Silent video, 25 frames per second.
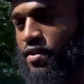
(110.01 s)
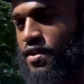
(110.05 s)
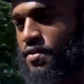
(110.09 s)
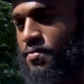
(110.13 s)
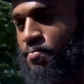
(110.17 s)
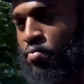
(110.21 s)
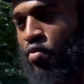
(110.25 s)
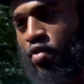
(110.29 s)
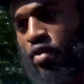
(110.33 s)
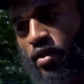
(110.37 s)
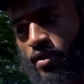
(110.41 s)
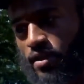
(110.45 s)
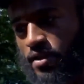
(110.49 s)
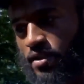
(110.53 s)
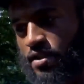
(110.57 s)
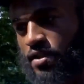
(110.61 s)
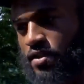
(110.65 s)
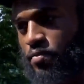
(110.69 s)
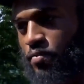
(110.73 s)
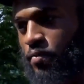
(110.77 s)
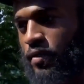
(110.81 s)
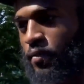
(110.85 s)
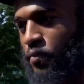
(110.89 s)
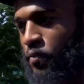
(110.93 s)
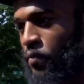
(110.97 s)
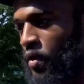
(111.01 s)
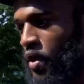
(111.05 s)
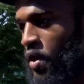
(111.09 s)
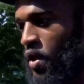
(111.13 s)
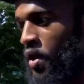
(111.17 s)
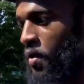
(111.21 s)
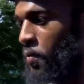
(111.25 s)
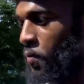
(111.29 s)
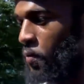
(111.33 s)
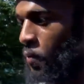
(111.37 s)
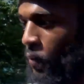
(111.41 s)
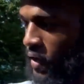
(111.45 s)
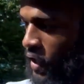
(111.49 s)
It's pointless when
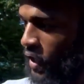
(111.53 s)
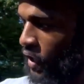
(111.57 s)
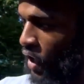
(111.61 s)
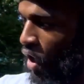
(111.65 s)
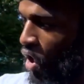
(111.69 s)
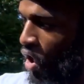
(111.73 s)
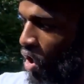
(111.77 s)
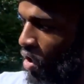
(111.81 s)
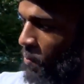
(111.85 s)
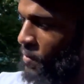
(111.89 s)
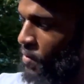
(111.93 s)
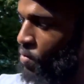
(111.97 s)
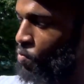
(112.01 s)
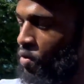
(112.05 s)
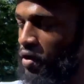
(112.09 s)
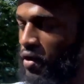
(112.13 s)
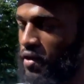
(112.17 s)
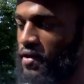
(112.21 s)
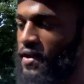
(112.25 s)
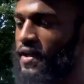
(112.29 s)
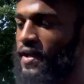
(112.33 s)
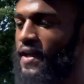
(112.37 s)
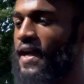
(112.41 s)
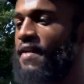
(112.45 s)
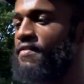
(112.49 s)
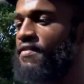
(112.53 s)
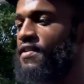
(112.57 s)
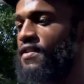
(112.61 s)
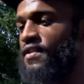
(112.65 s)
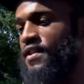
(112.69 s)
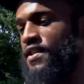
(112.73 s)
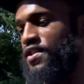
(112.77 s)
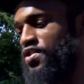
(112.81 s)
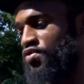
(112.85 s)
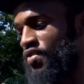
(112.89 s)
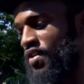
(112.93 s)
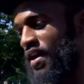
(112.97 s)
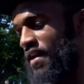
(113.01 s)
we can all be working together
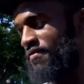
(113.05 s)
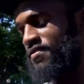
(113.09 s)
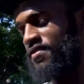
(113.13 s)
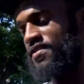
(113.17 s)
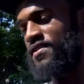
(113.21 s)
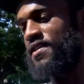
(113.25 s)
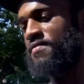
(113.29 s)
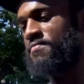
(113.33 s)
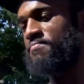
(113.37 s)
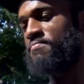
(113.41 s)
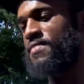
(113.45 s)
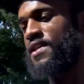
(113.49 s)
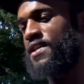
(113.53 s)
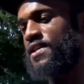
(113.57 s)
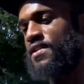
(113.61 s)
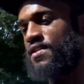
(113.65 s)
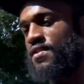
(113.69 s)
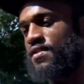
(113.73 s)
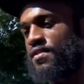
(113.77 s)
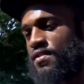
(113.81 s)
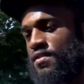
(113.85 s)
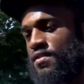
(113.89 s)
and strive for something bigger.